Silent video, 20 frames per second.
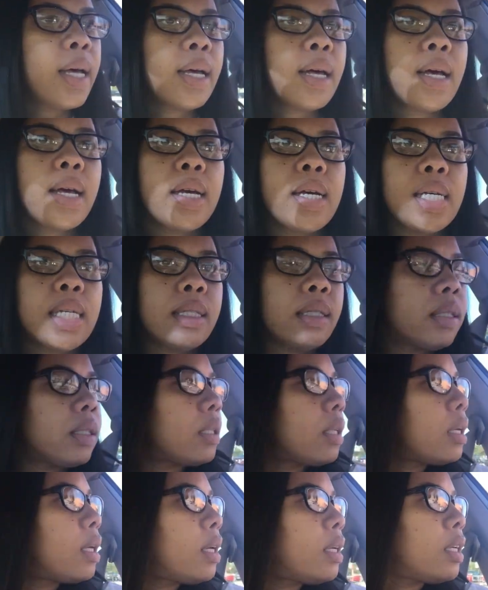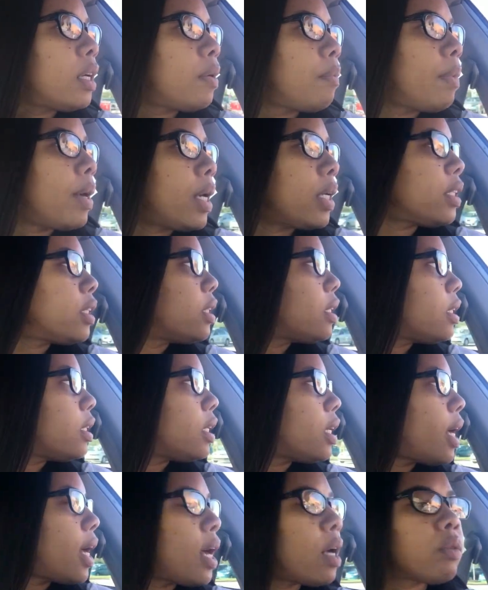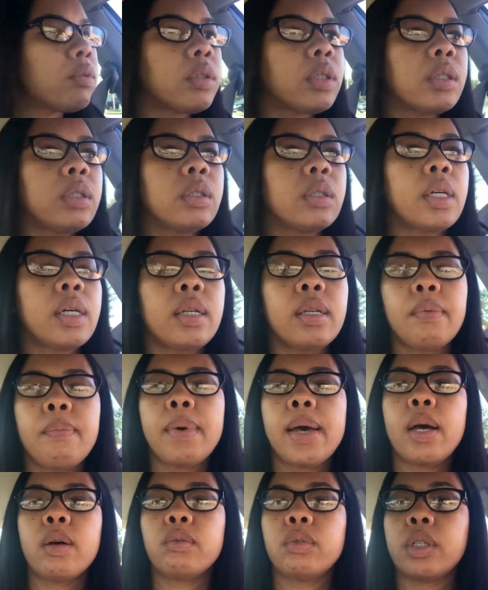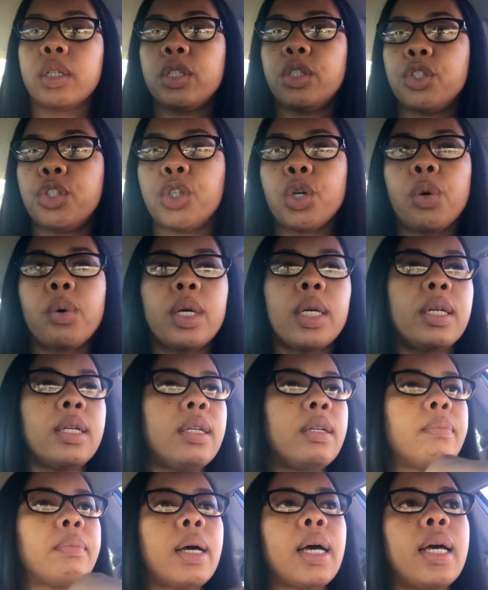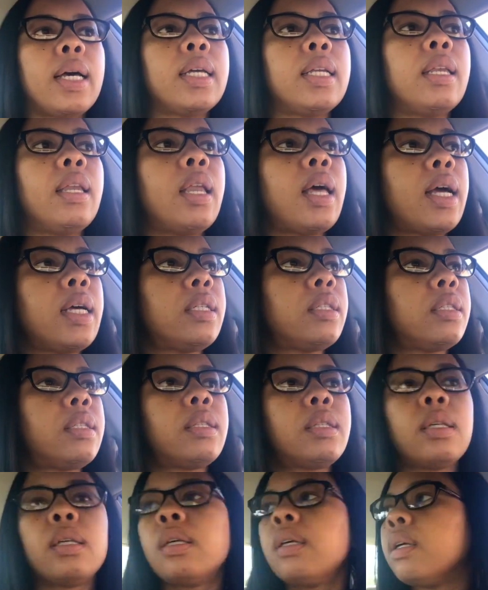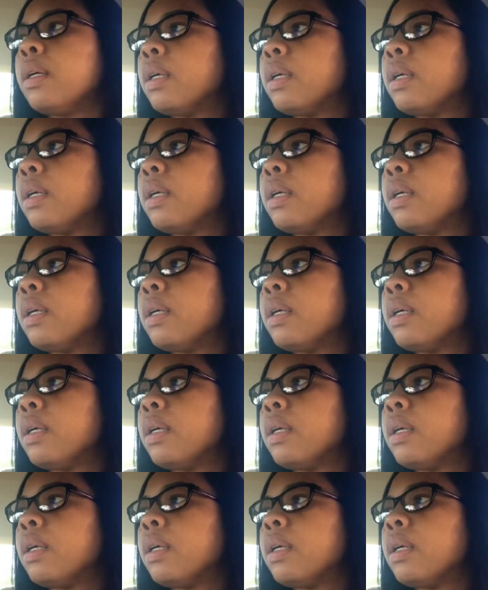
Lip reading: Hi guys, I am actually out and about enjoying my nice